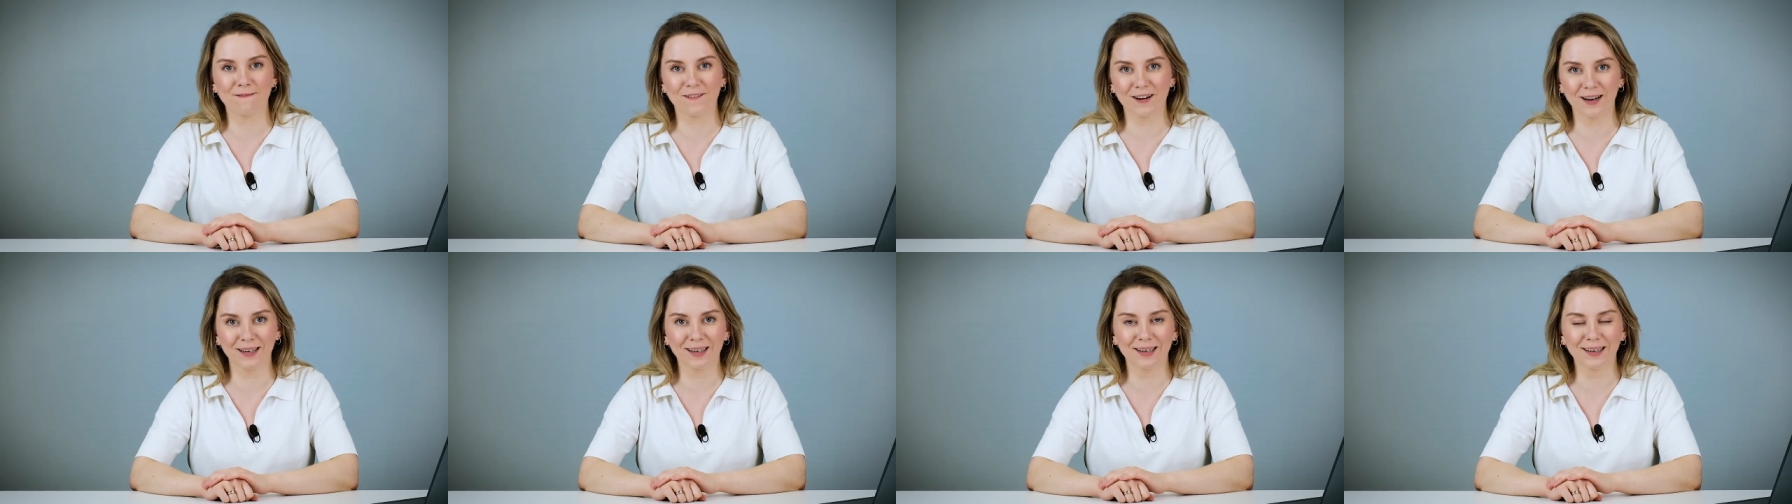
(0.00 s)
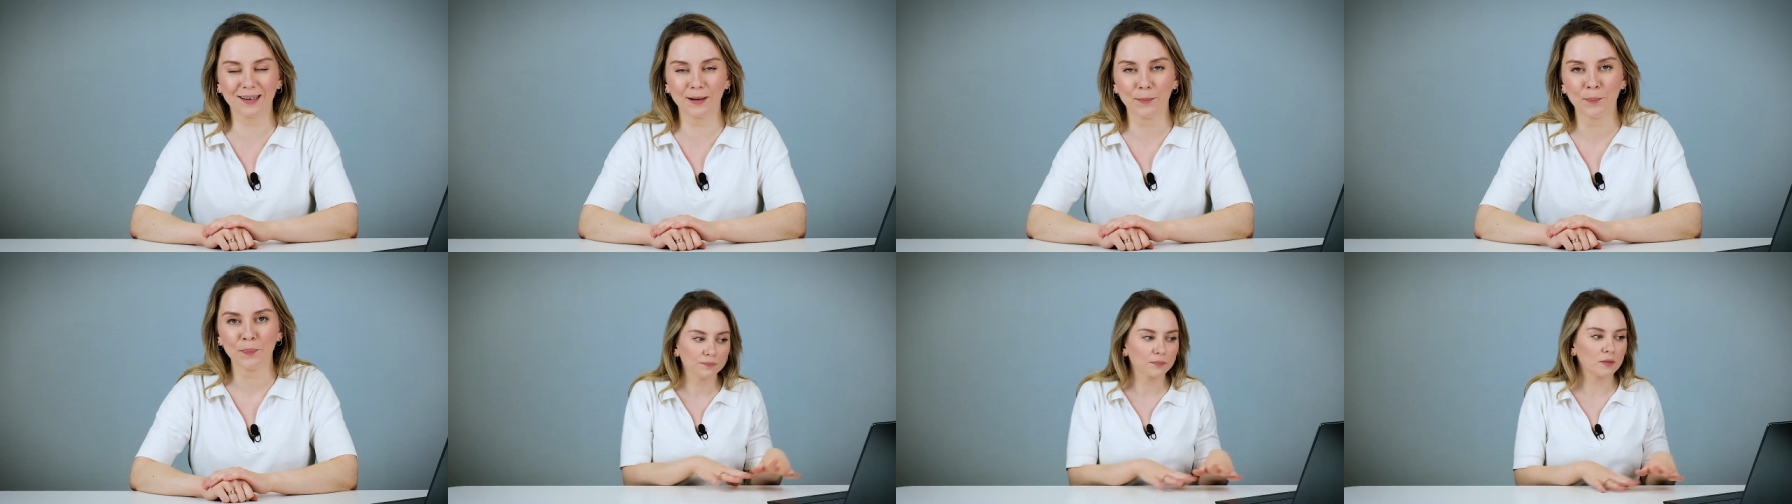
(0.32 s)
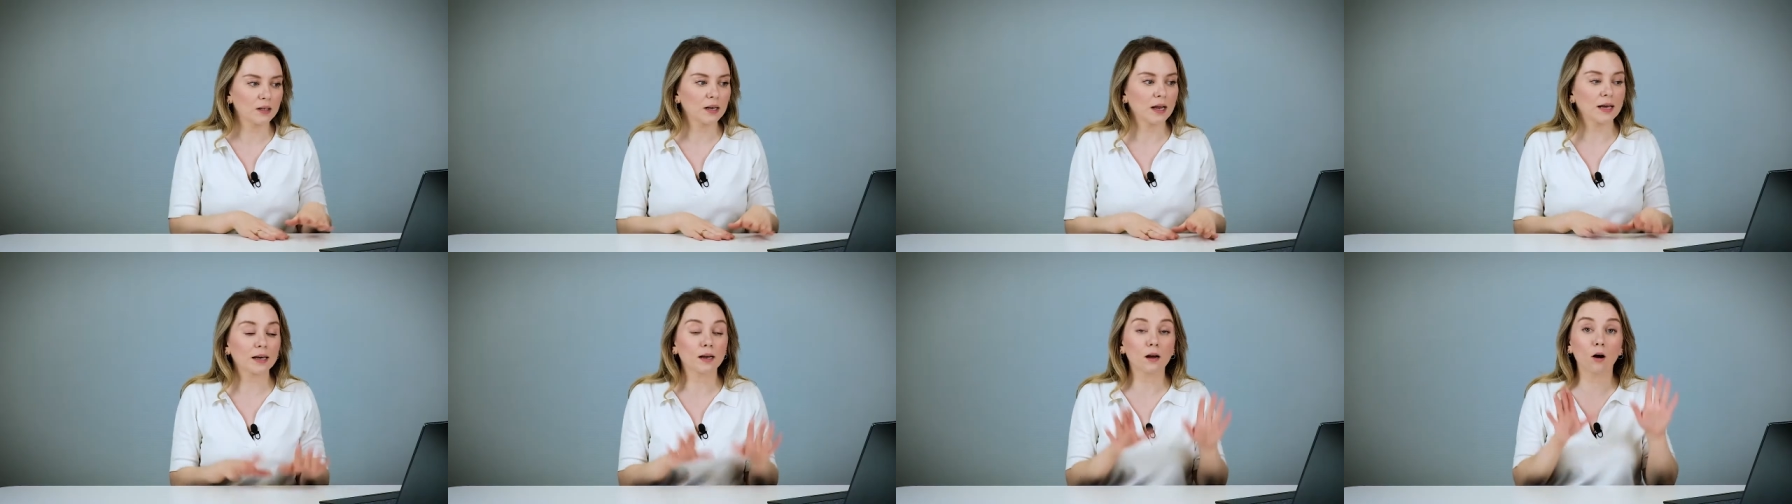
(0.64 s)
funnel.
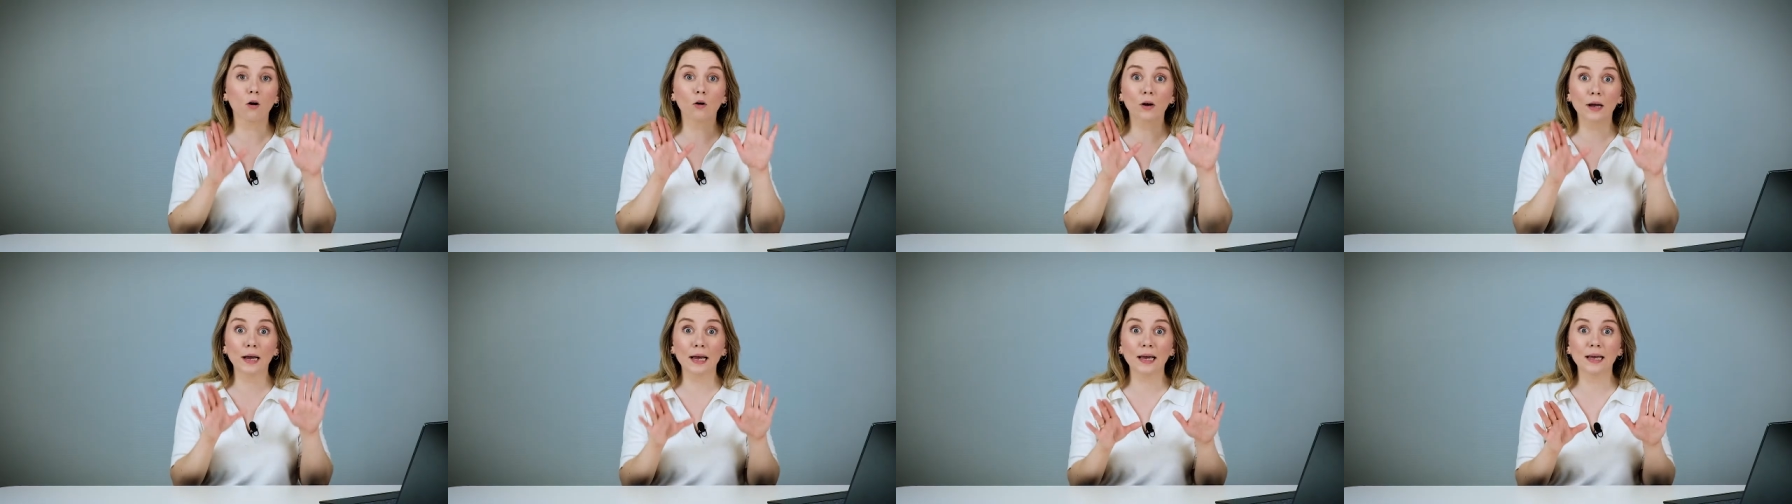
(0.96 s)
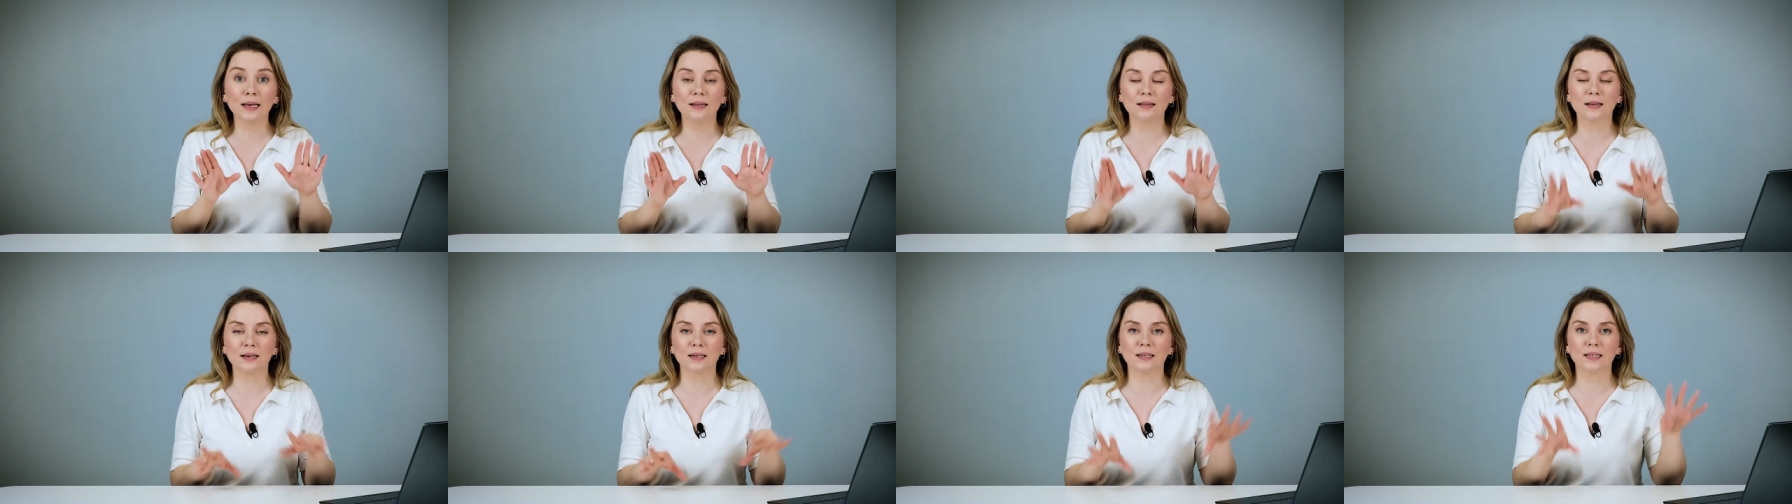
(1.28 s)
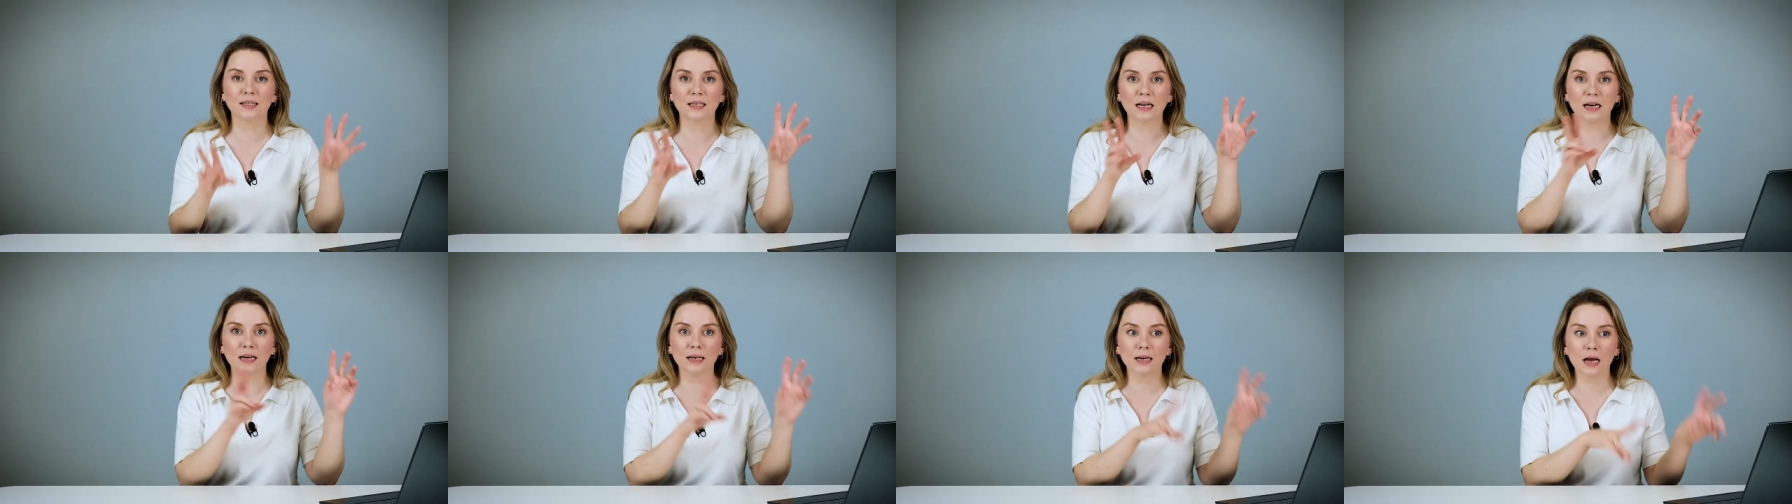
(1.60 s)
Like, okay, they
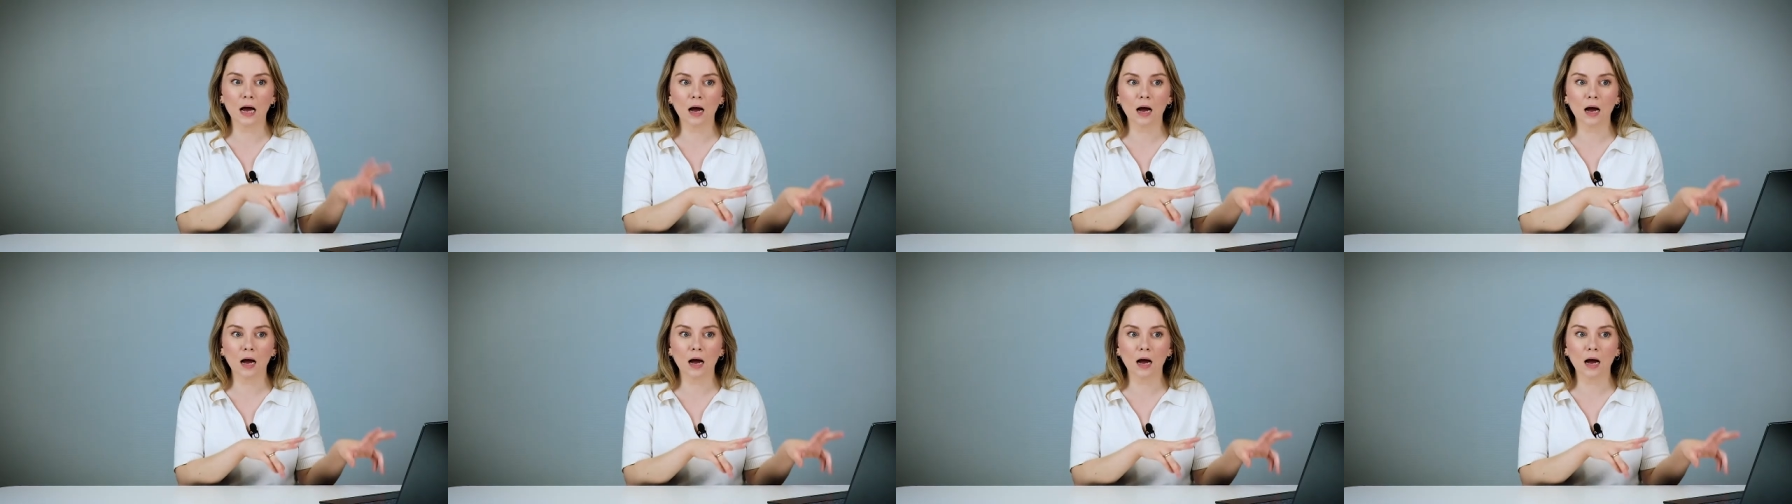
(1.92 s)
sign